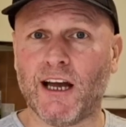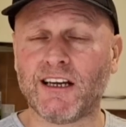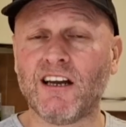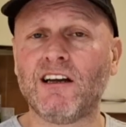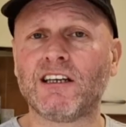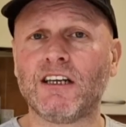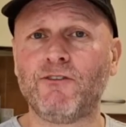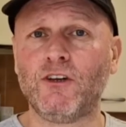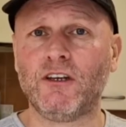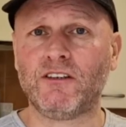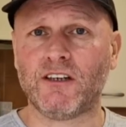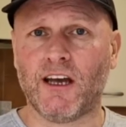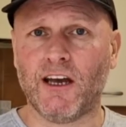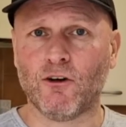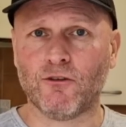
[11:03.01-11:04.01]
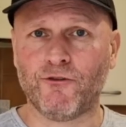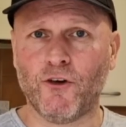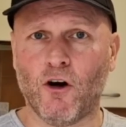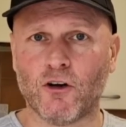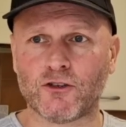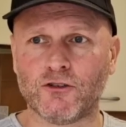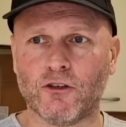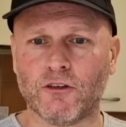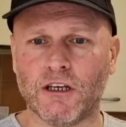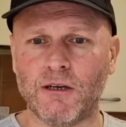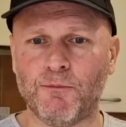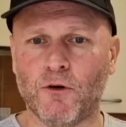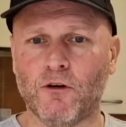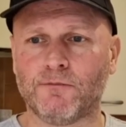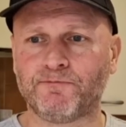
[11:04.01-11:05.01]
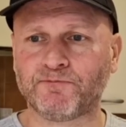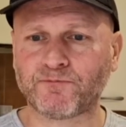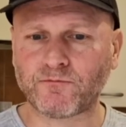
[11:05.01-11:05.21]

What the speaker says: I can't give you a date, unfortunately, but